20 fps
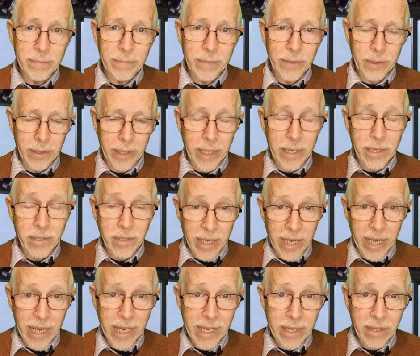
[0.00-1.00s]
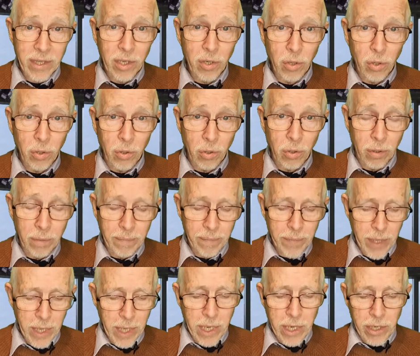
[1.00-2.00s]
Okay, so heat the core.
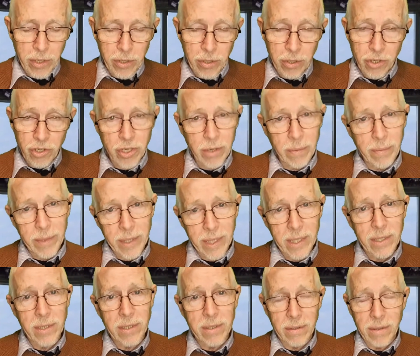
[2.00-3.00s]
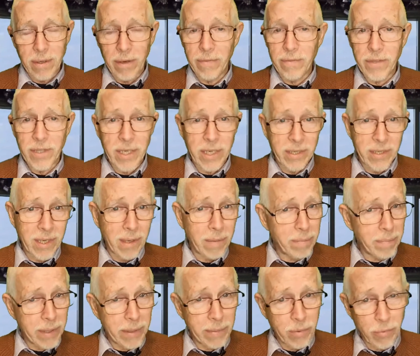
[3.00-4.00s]
Your extremities, obviously some
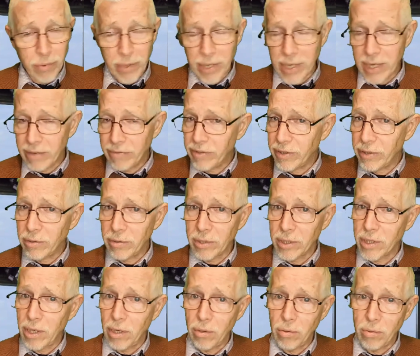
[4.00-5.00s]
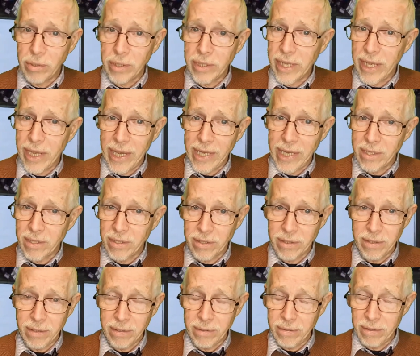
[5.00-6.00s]
people really feel the cold in their hands
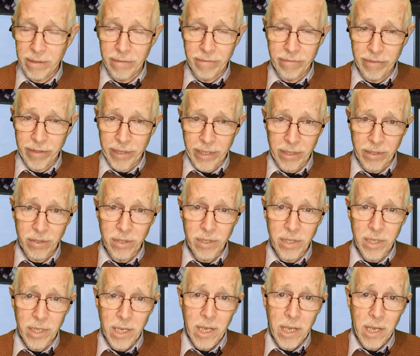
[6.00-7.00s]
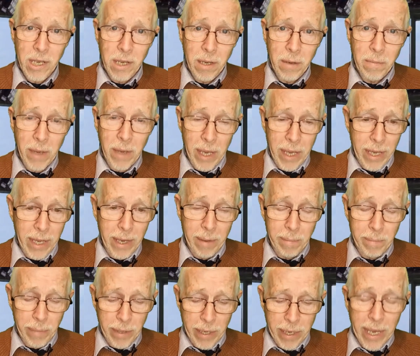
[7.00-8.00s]
and fingers,
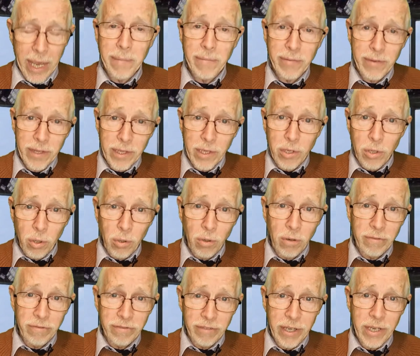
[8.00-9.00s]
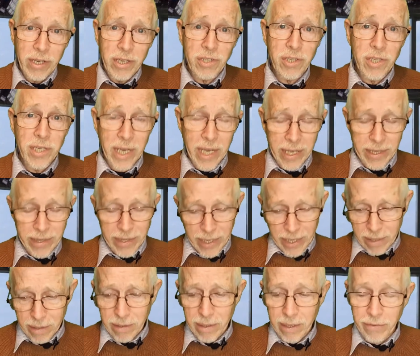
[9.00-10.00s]
but aim for the core first, and
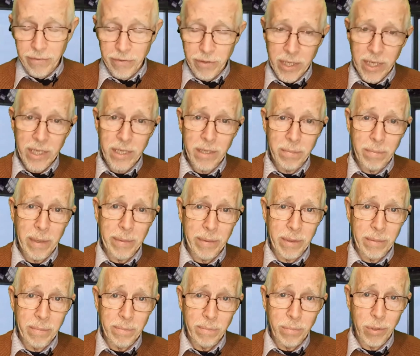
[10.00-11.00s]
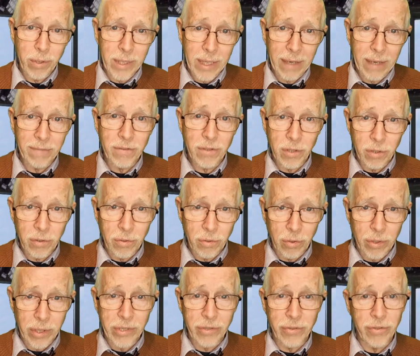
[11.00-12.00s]
then if you need to maybe put gloves on
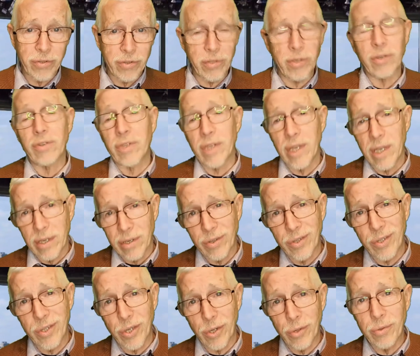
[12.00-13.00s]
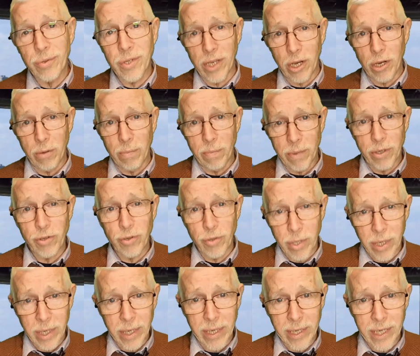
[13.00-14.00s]
or extra socks, do so, but
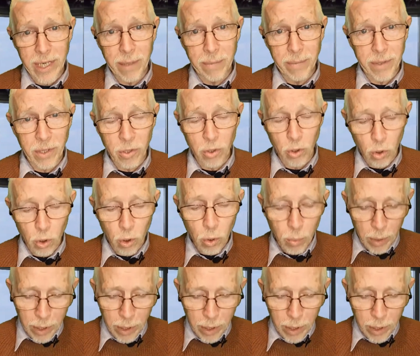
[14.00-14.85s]
try keeping the core